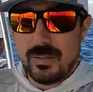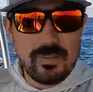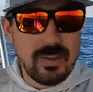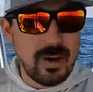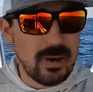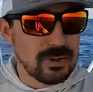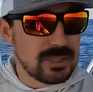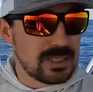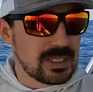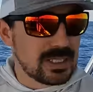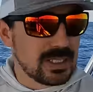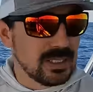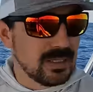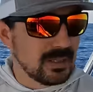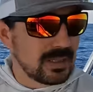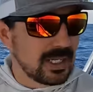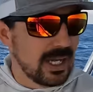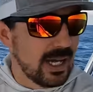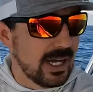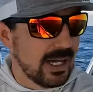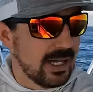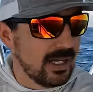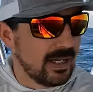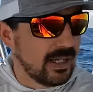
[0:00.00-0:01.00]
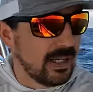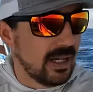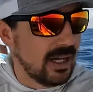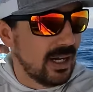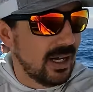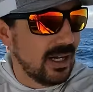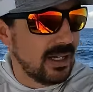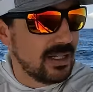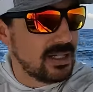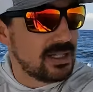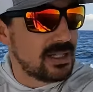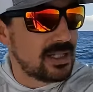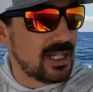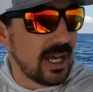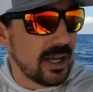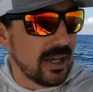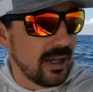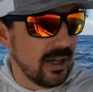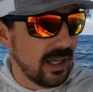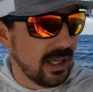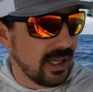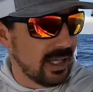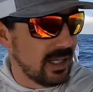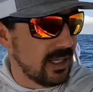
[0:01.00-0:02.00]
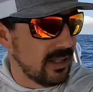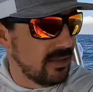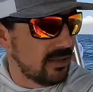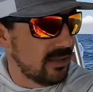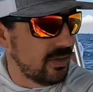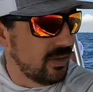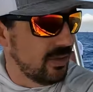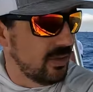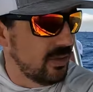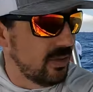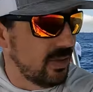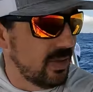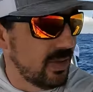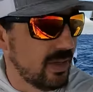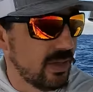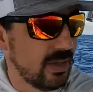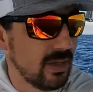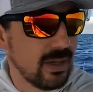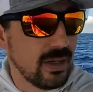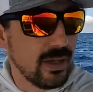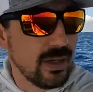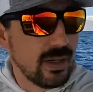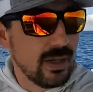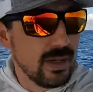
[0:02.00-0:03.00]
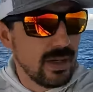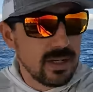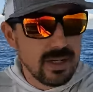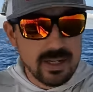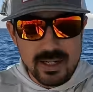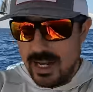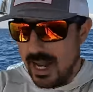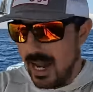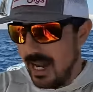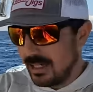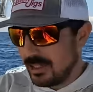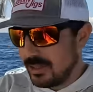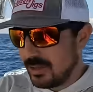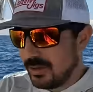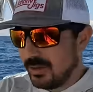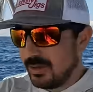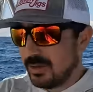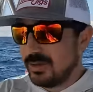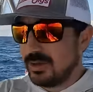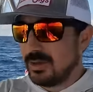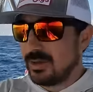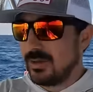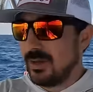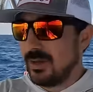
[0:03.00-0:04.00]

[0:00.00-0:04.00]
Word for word: The boat's still kind of uh, settling into the natural